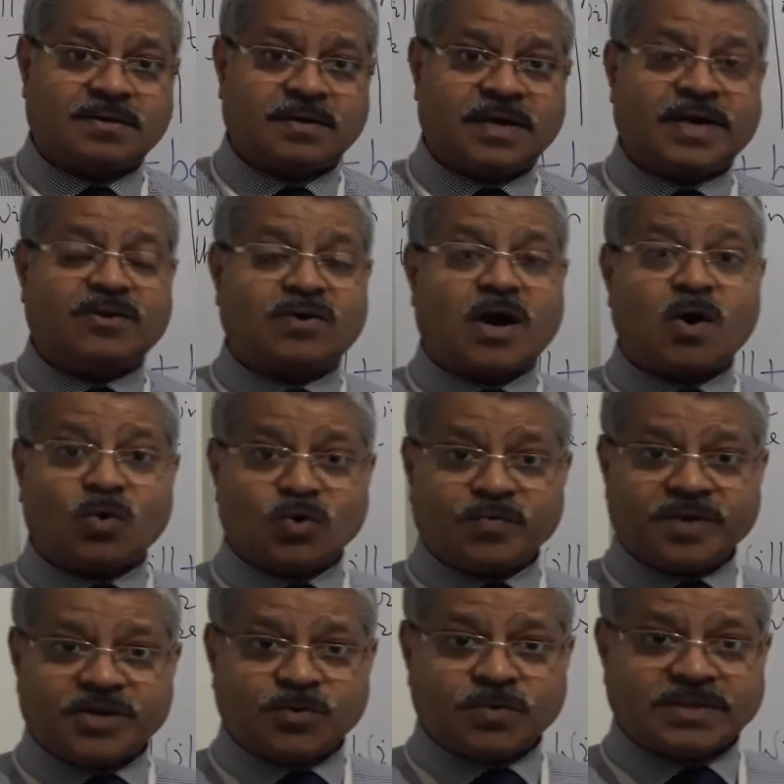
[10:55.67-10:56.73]
And how do
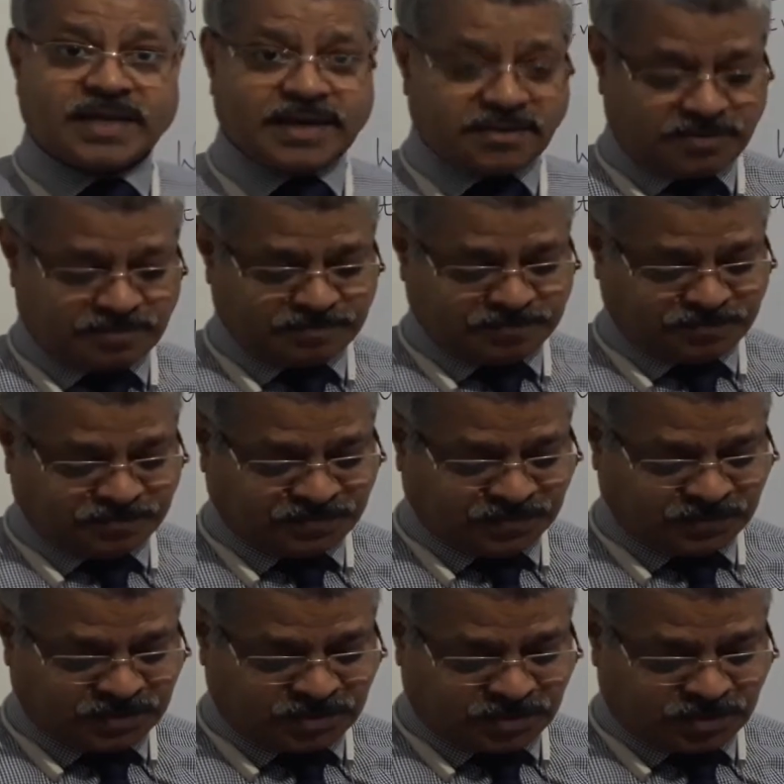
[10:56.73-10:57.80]
we do that?
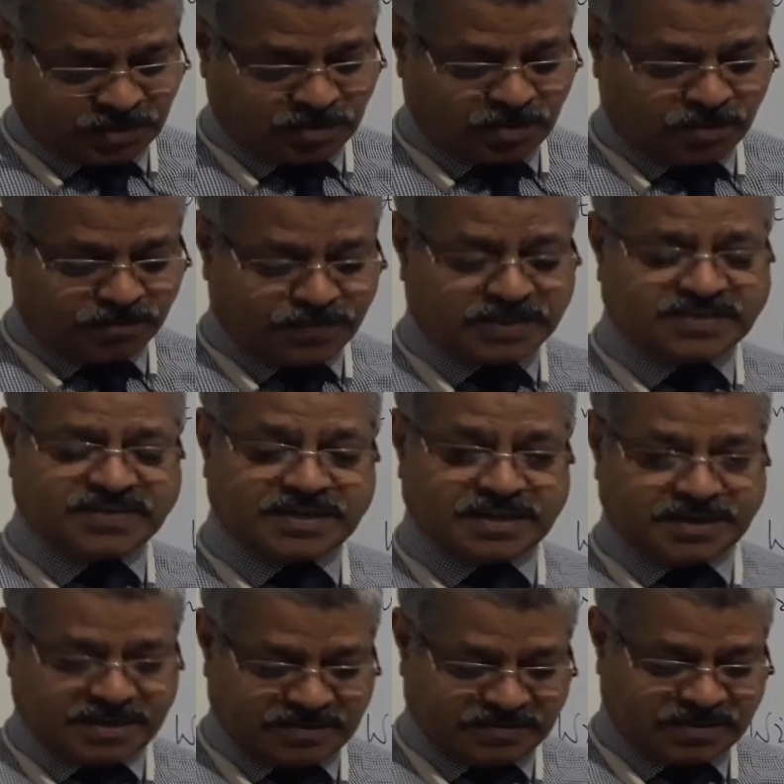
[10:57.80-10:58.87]
First
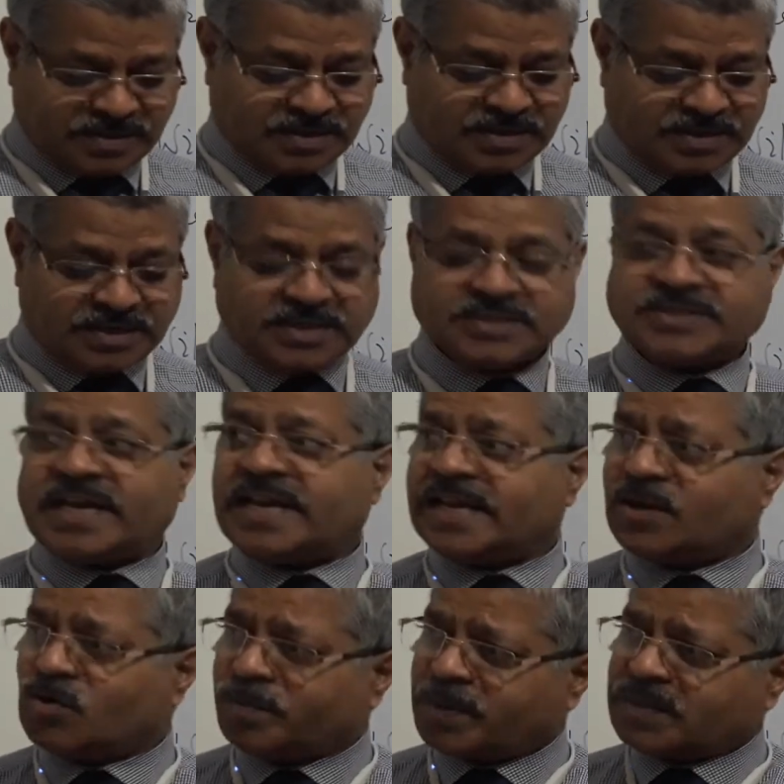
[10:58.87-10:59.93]
sentence, shall I
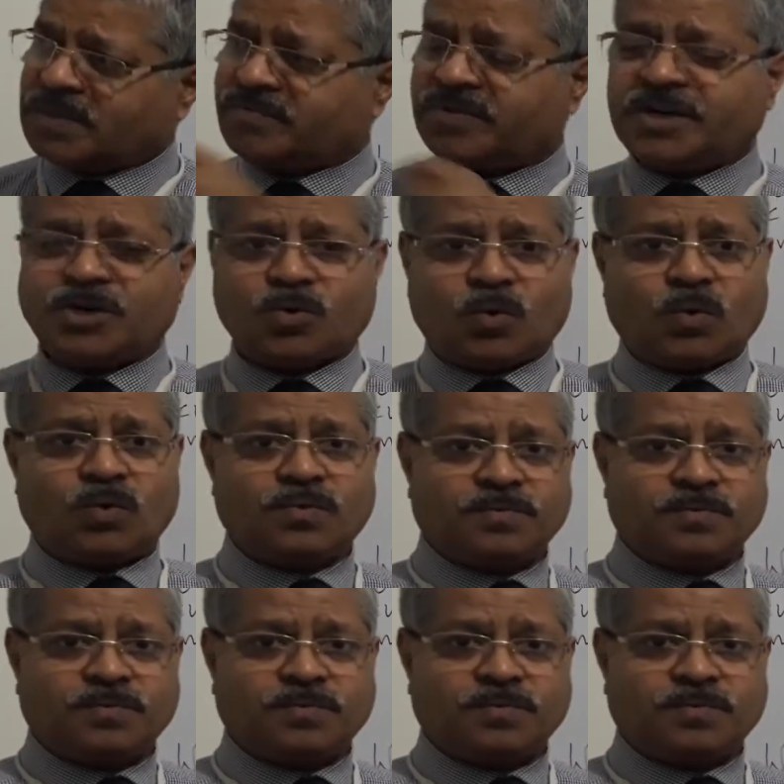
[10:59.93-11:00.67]
open the window?